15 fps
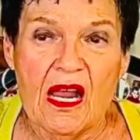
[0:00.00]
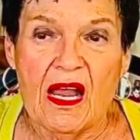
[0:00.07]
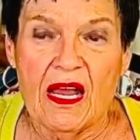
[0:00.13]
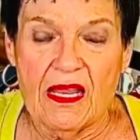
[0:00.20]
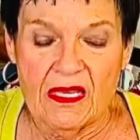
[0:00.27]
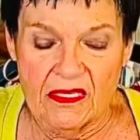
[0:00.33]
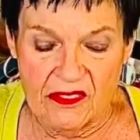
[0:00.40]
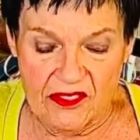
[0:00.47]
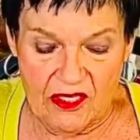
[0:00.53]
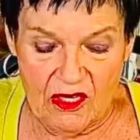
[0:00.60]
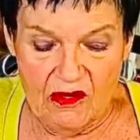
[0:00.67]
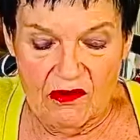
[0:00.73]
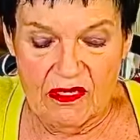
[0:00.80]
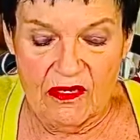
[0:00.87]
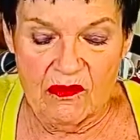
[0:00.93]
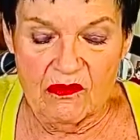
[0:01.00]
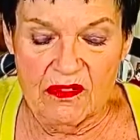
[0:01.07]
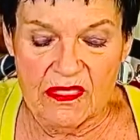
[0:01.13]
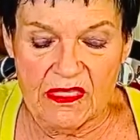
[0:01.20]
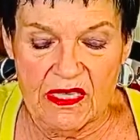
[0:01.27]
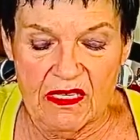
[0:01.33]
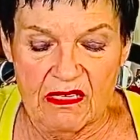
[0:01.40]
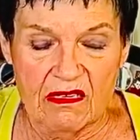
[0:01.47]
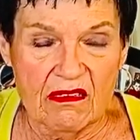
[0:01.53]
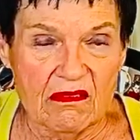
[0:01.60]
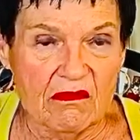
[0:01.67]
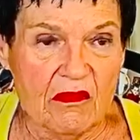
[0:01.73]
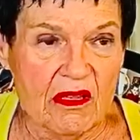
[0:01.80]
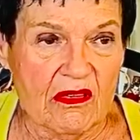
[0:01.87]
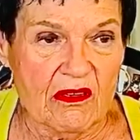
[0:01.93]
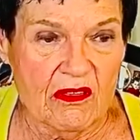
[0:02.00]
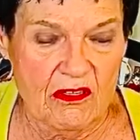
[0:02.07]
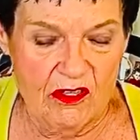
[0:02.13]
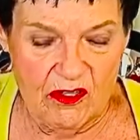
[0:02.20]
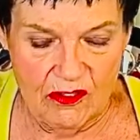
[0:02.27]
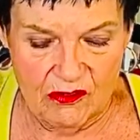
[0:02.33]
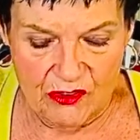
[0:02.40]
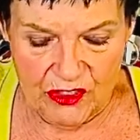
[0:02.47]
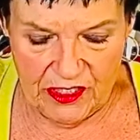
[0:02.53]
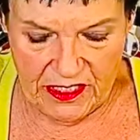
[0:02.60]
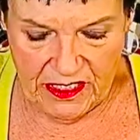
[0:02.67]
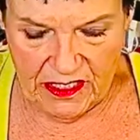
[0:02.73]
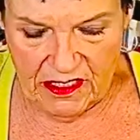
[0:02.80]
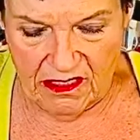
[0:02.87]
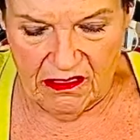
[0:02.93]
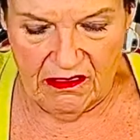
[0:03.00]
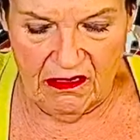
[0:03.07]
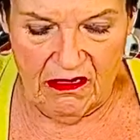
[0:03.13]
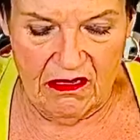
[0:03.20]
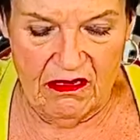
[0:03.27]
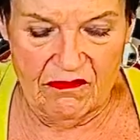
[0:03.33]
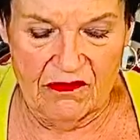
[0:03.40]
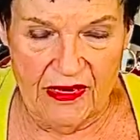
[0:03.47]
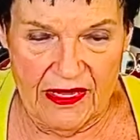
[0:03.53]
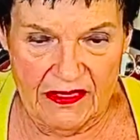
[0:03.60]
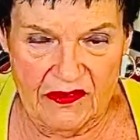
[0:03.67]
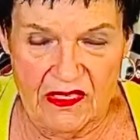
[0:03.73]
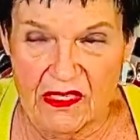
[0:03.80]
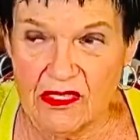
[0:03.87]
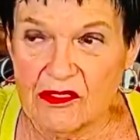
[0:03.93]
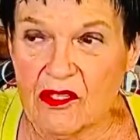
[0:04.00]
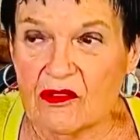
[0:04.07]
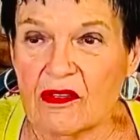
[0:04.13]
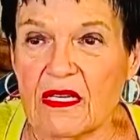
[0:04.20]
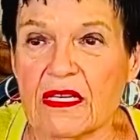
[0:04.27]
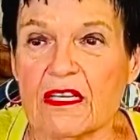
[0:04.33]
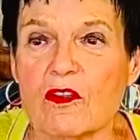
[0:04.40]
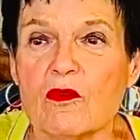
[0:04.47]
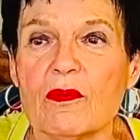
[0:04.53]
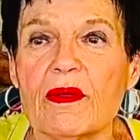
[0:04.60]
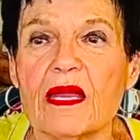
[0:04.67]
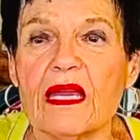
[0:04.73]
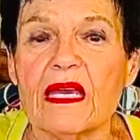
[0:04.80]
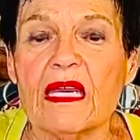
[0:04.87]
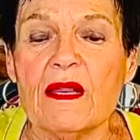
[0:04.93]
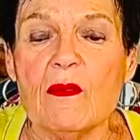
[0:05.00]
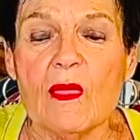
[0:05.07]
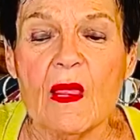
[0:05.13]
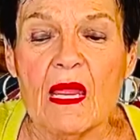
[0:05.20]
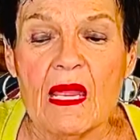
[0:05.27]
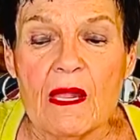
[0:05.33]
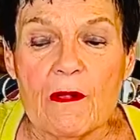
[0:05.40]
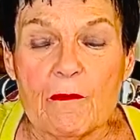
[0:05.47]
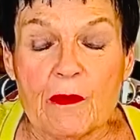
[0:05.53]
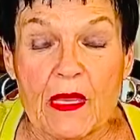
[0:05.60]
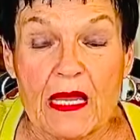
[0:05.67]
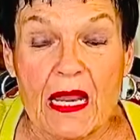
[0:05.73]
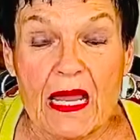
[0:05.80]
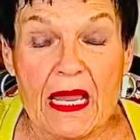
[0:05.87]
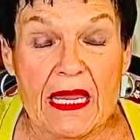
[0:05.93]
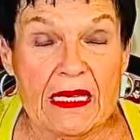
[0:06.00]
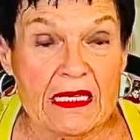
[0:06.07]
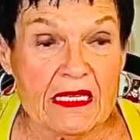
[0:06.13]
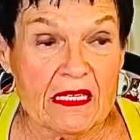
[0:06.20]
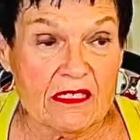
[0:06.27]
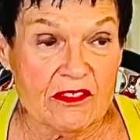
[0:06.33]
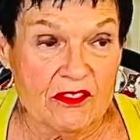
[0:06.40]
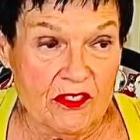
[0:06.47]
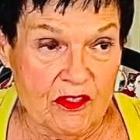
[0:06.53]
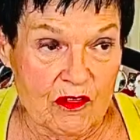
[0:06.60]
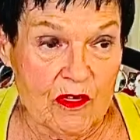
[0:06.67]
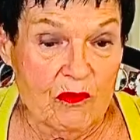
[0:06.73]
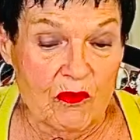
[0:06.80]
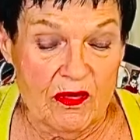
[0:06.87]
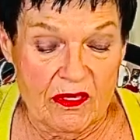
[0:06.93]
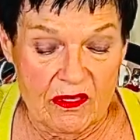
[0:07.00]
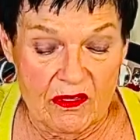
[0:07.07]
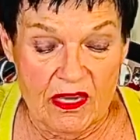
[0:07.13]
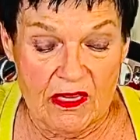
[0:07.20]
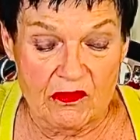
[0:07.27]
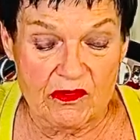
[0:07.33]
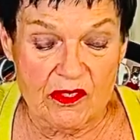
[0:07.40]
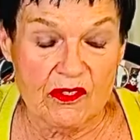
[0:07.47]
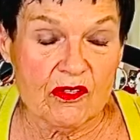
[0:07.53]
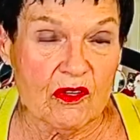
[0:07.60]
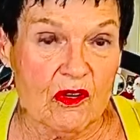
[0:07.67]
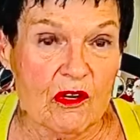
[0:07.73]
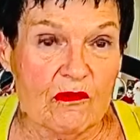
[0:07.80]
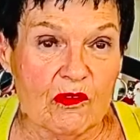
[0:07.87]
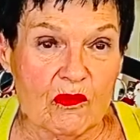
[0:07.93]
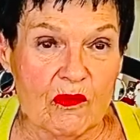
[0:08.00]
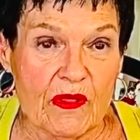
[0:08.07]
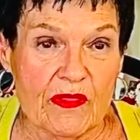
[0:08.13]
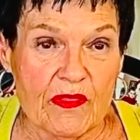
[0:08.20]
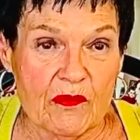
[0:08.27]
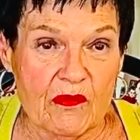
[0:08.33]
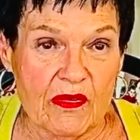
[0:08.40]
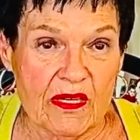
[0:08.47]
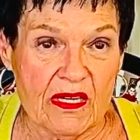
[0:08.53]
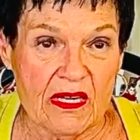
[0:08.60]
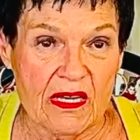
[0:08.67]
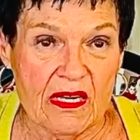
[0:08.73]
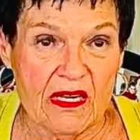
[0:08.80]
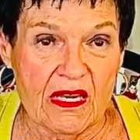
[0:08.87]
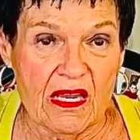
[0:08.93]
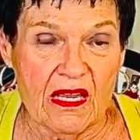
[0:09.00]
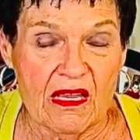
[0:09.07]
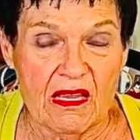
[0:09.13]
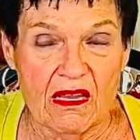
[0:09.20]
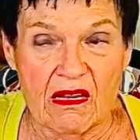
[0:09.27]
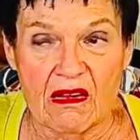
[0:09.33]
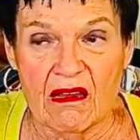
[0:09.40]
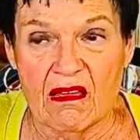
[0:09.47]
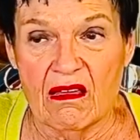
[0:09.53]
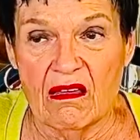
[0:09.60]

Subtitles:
And so it was in a sheet like this on a legal pad, and I handed it to him, and I was going to go over it with him one day and